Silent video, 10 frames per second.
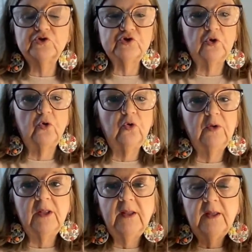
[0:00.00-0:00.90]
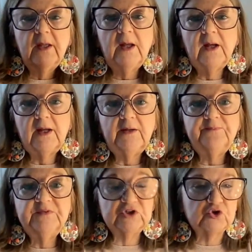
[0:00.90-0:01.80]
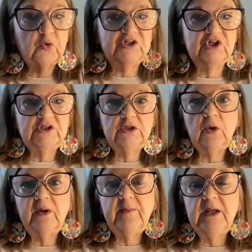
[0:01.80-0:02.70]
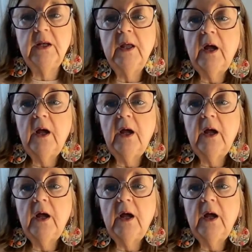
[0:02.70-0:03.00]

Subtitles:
sole discretion, you know what I mean?